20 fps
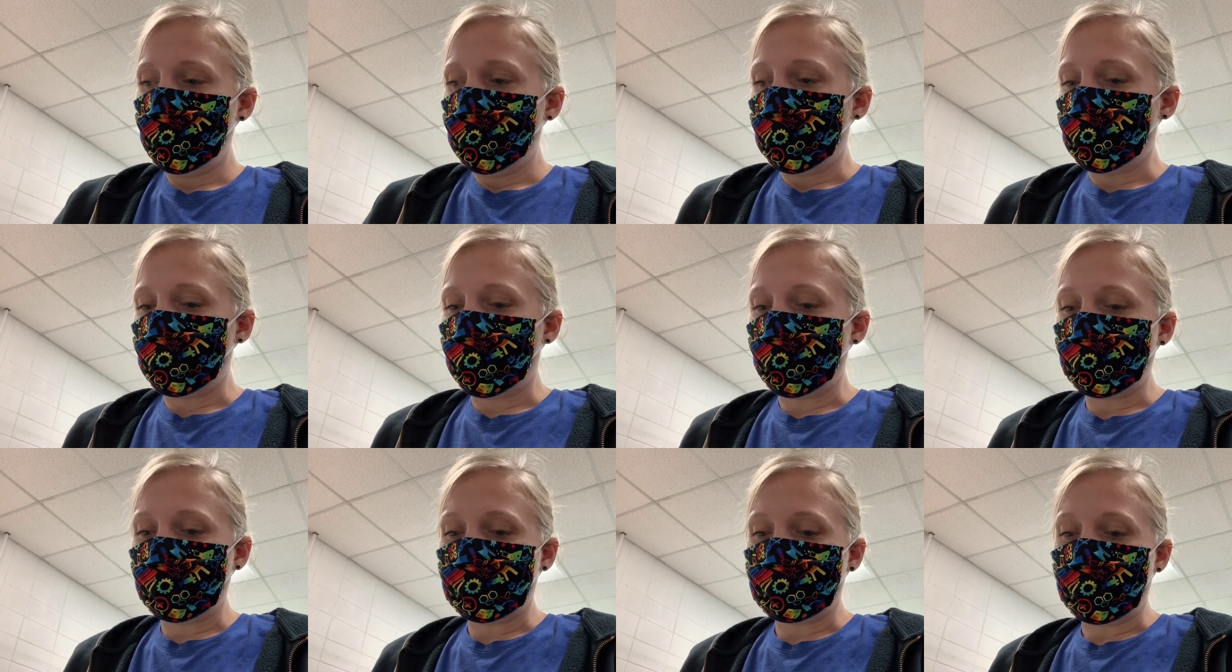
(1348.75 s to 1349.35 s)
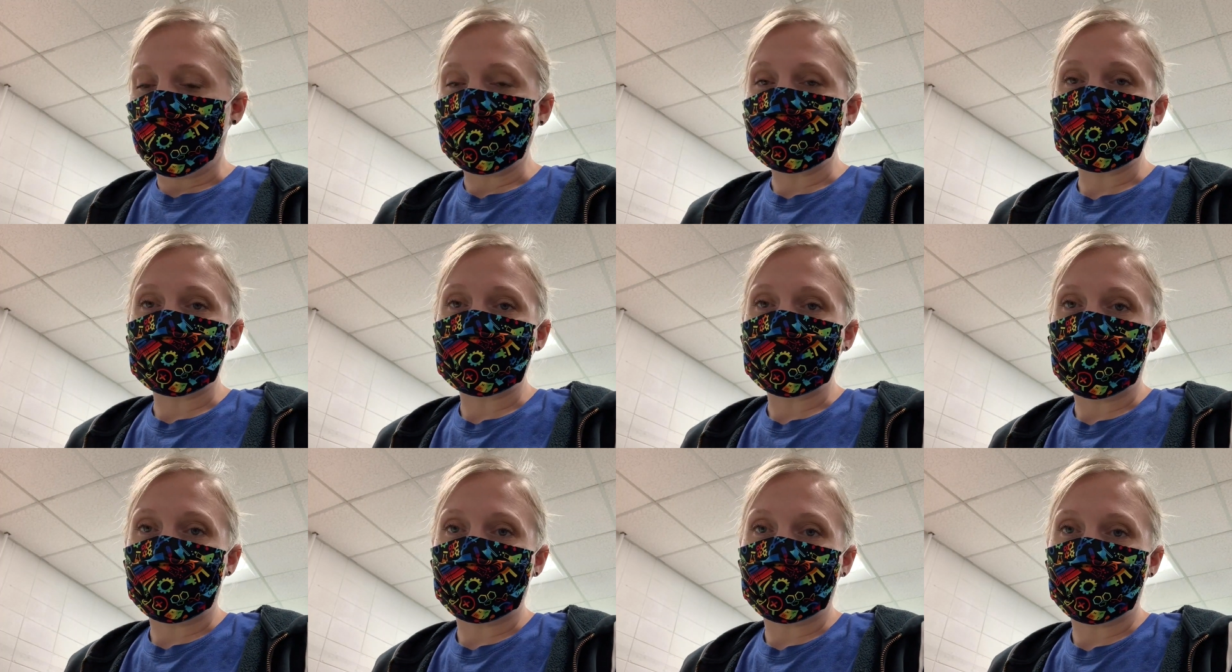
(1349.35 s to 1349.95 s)
ammonium
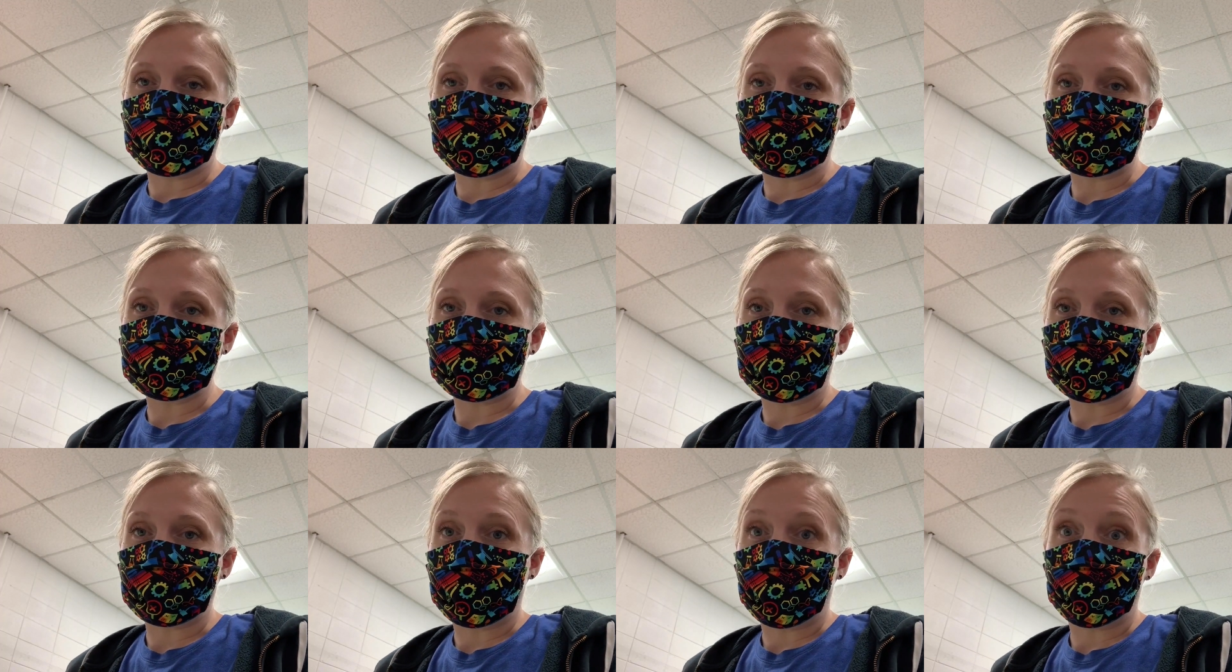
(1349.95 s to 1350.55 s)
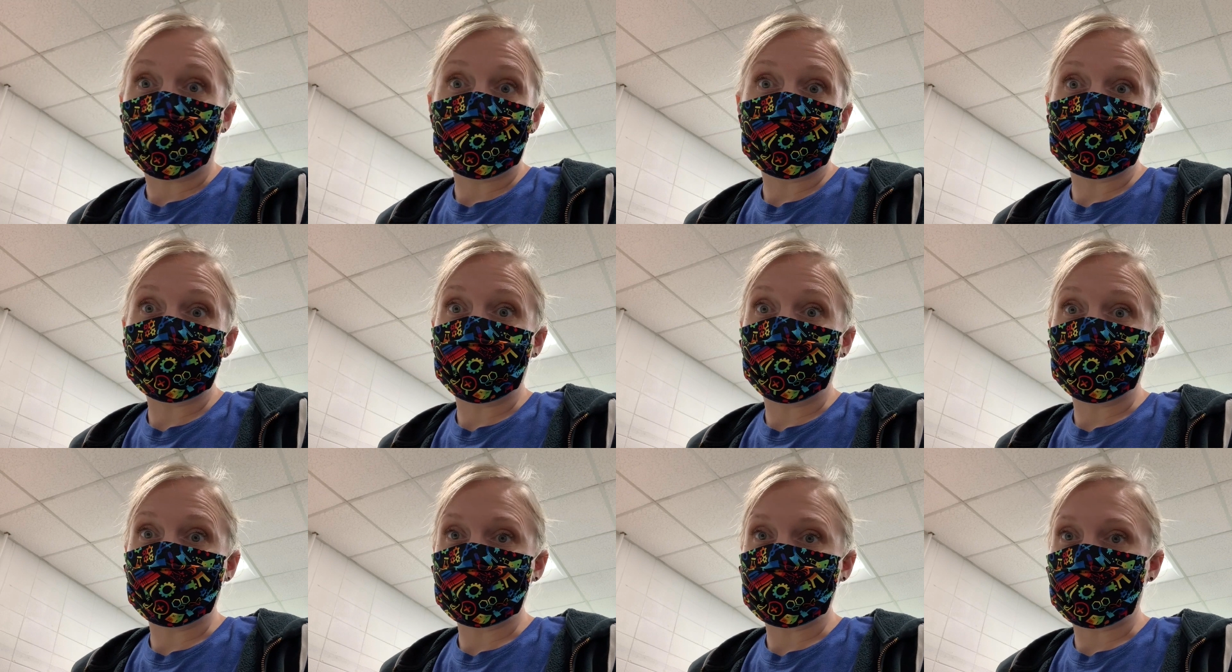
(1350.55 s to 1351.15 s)
acetate or things like that with
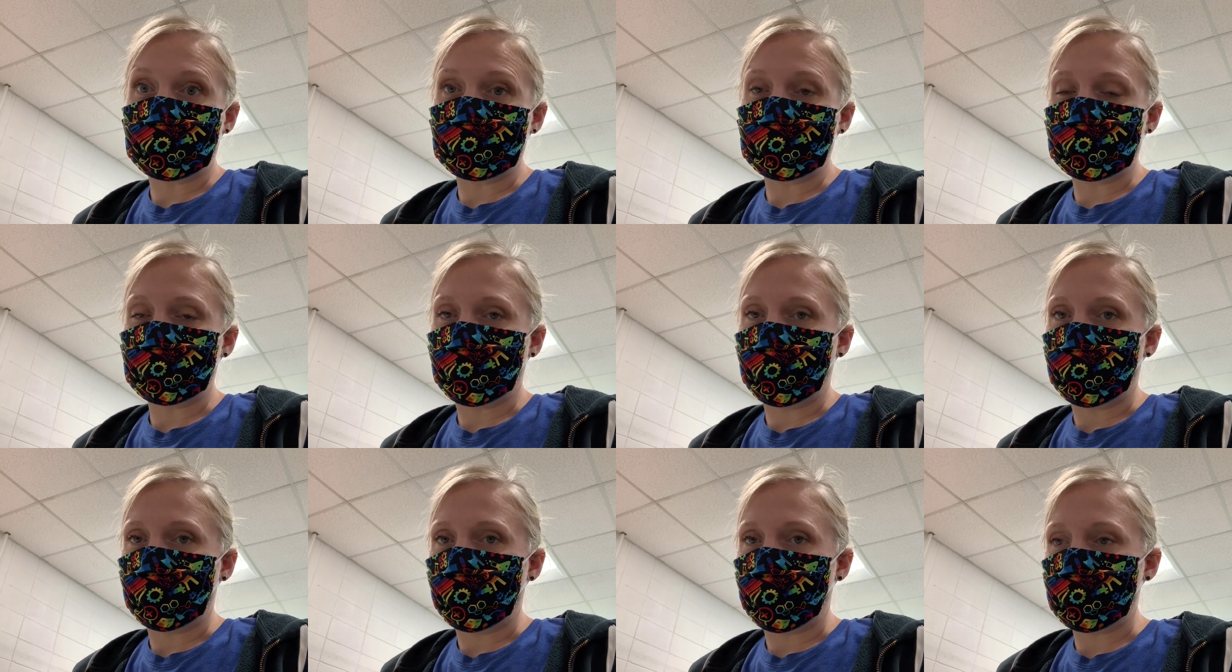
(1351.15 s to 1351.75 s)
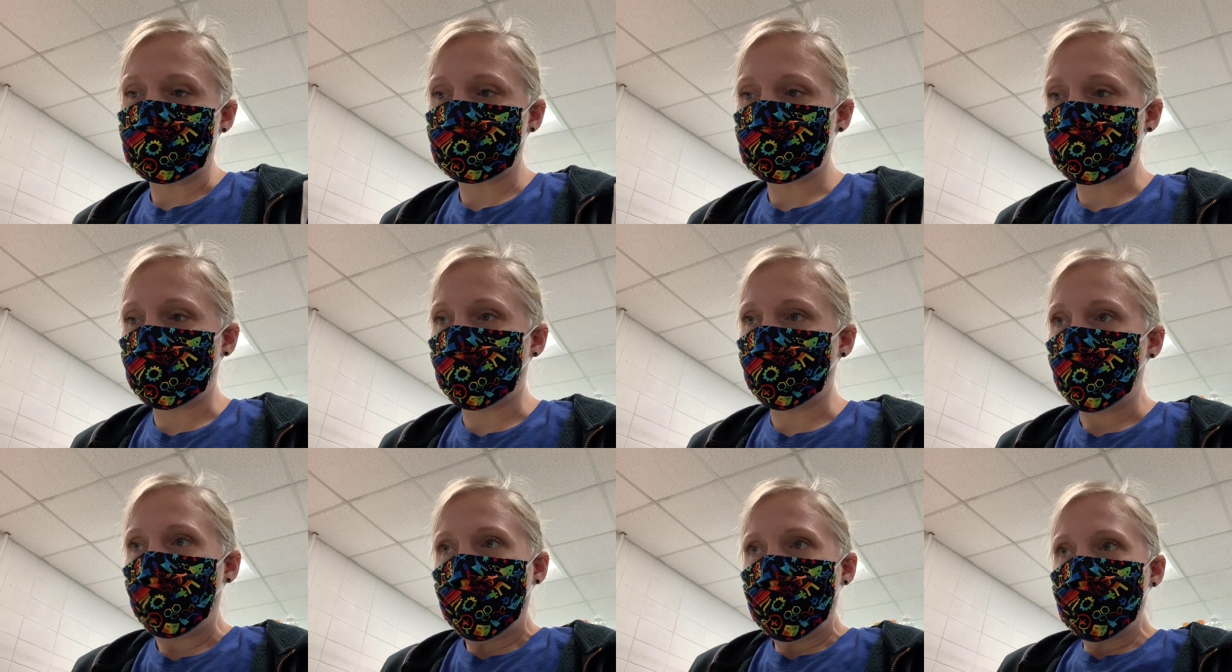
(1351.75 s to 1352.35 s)
double-stranded RNA.
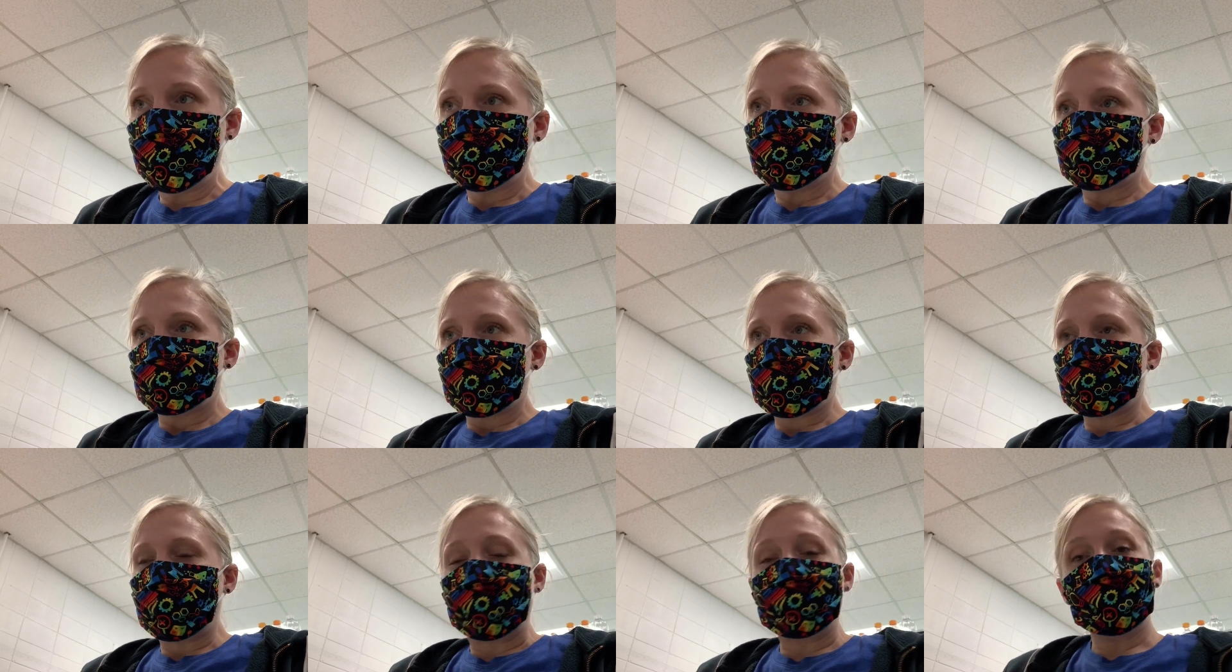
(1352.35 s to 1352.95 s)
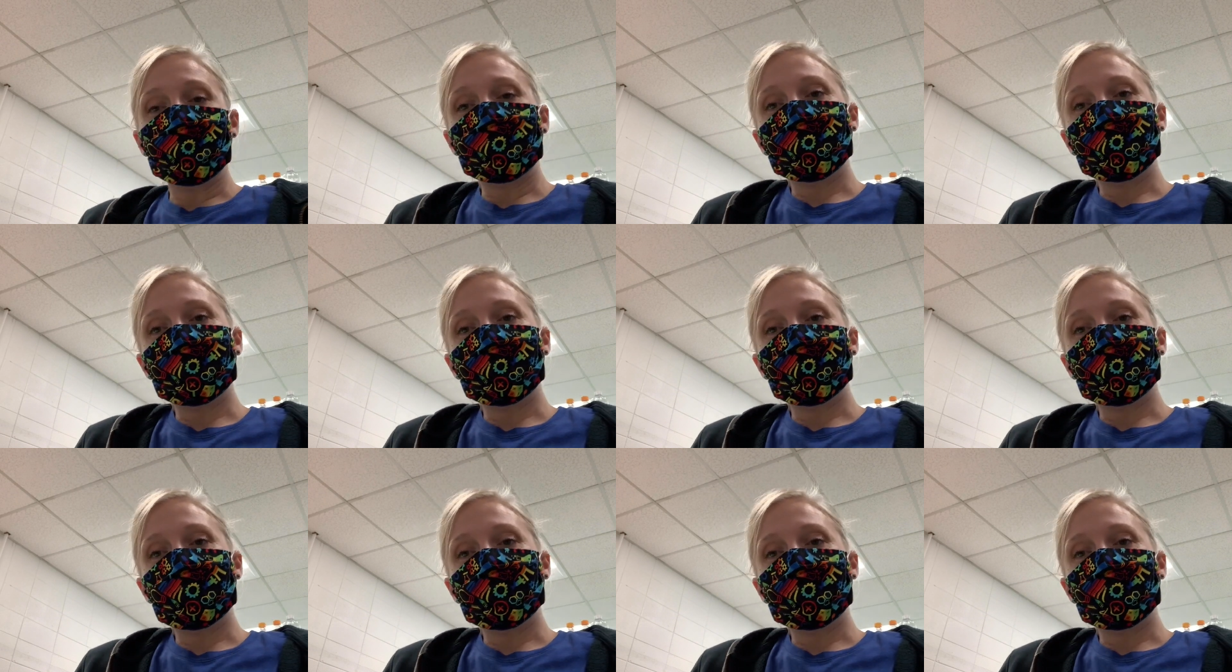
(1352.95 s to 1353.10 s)
So maybe when